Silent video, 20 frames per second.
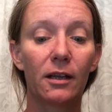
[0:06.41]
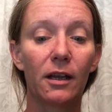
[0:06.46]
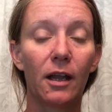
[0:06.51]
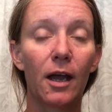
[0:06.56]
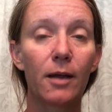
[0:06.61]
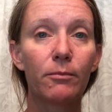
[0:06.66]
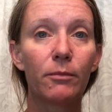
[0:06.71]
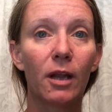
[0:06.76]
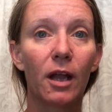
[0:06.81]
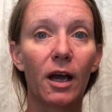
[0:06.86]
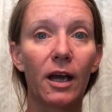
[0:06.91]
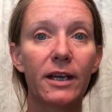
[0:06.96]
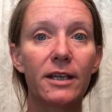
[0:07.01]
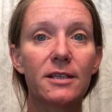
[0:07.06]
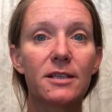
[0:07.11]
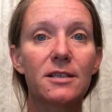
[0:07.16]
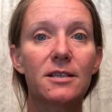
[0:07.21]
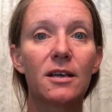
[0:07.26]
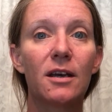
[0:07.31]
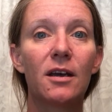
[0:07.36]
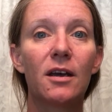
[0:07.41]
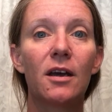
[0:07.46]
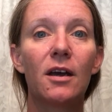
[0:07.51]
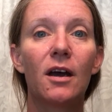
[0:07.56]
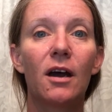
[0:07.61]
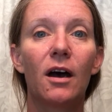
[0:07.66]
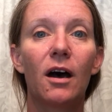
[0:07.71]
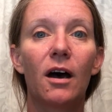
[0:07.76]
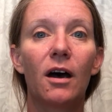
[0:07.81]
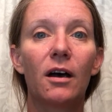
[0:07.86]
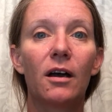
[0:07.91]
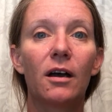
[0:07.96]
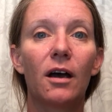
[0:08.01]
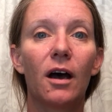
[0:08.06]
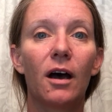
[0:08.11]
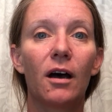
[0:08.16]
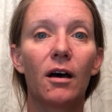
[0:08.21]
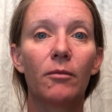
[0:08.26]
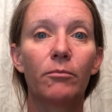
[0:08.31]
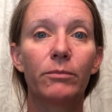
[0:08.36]
Limelight's
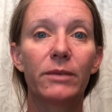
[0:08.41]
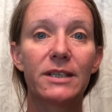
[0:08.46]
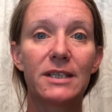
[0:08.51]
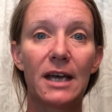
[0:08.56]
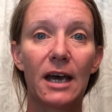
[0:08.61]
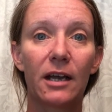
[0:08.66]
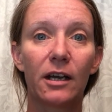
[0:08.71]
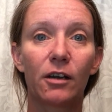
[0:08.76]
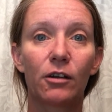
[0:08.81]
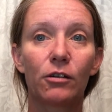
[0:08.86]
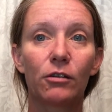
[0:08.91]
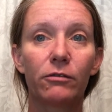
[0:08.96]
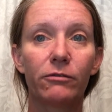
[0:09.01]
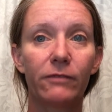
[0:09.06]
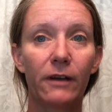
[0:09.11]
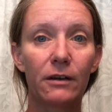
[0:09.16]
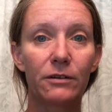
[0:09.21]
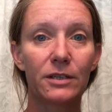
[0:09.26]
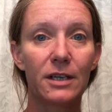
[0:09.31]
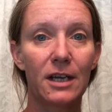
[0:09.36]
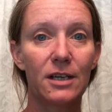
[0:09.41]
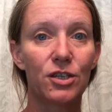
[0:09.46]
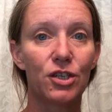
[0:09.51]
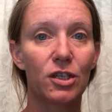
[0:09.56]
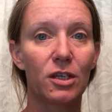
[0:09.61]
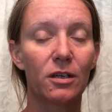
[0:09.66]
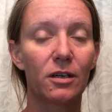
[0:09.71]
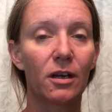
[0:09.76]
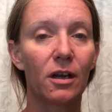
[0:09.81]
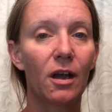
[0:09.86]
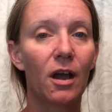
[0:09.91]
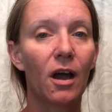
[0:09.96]
Botanical Foundation.